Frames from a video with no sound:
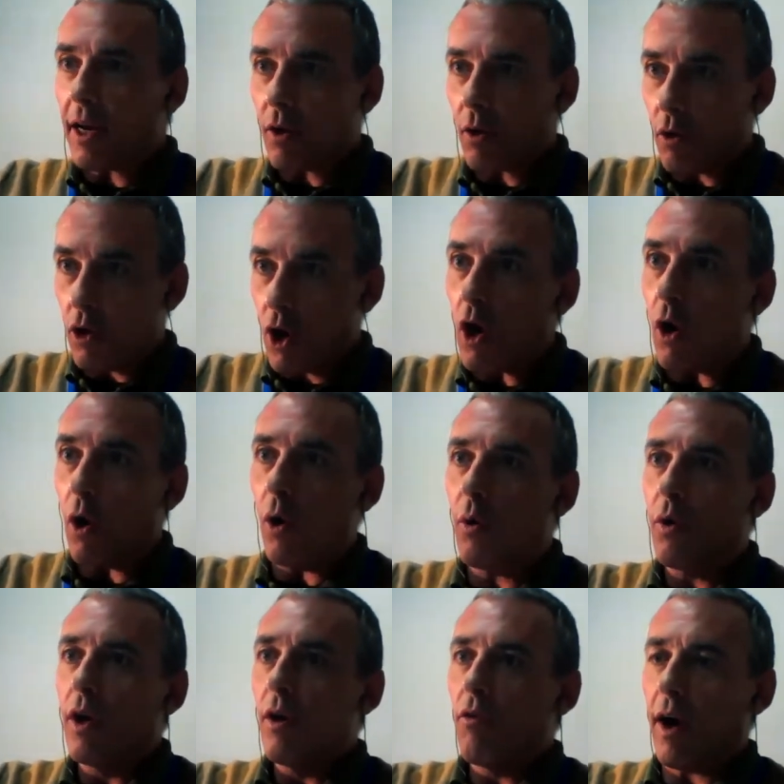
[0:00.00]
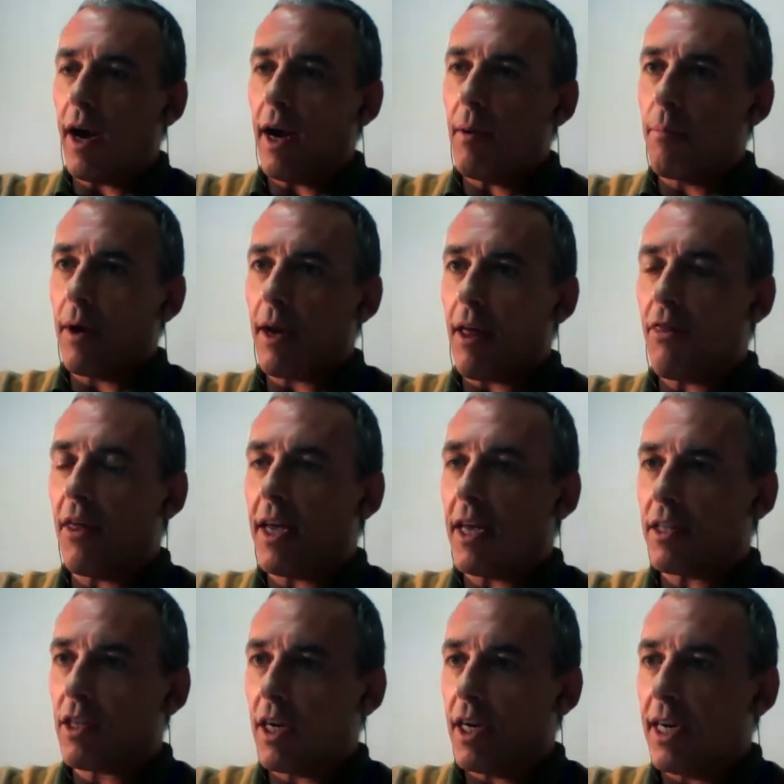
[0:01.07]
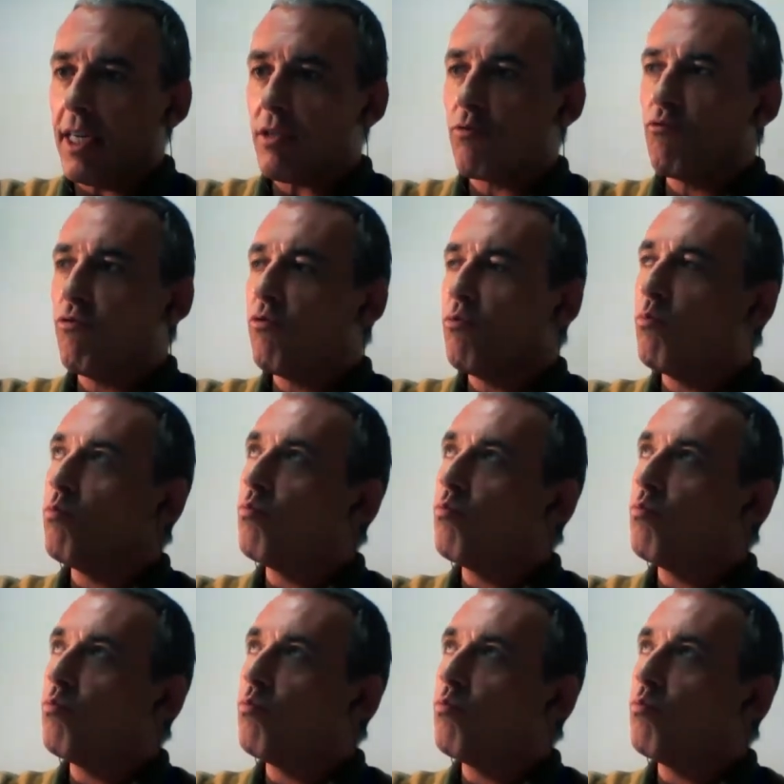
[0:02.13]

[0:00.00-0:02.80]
I don't know, right? But I think it's at least